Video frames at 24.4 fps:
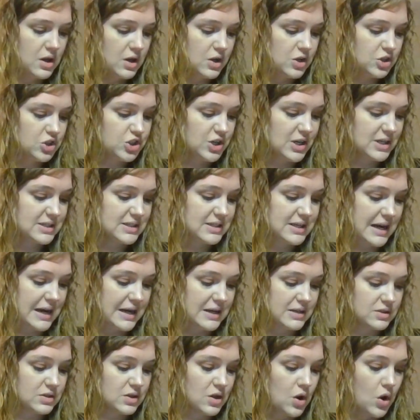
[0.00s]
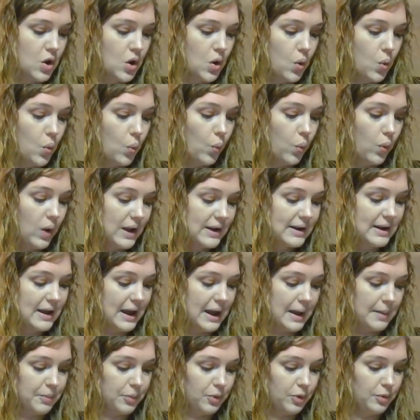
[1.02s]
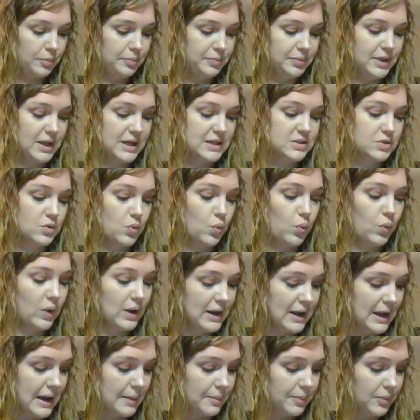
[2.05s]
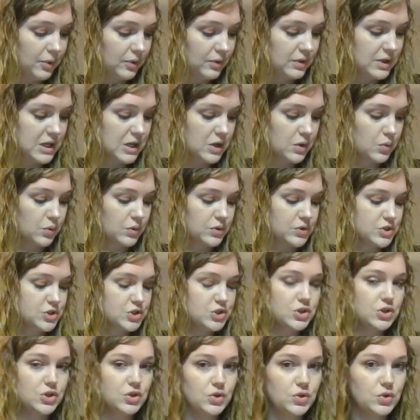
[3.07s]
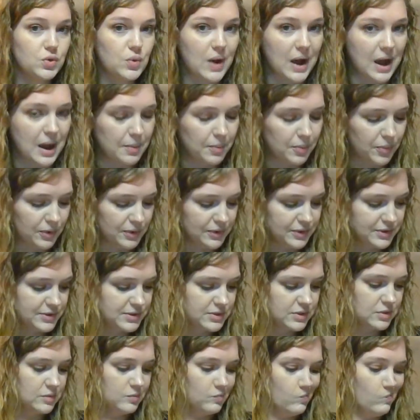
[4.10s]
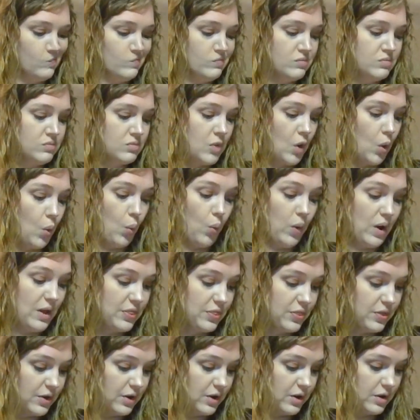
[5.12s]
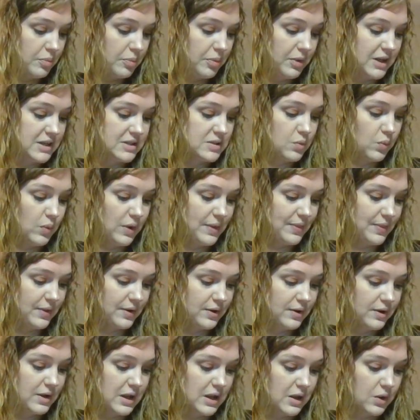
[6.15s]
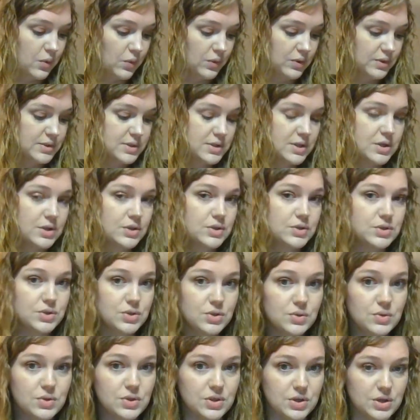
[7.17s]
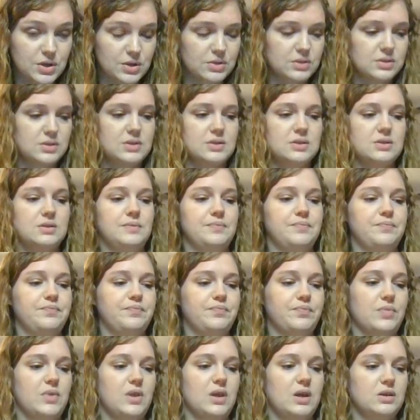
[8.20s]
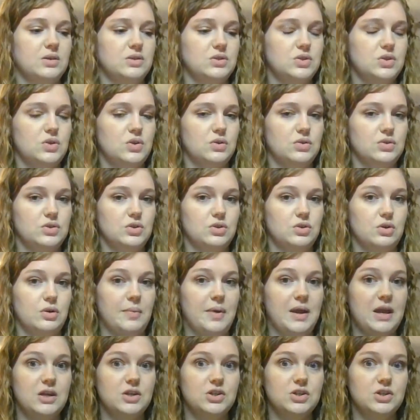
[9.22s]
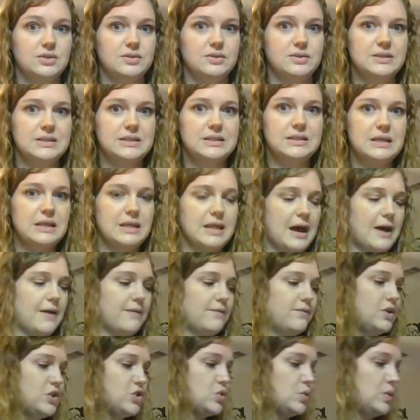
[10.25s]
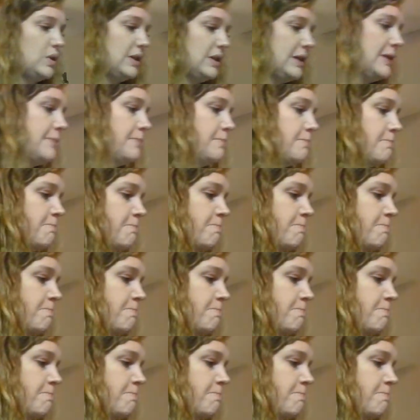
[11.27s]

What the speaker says: just as one apple plus one apple equals two apples, 1/3 plus 1/3 equals 2/3. So you can turn your page and see that visually.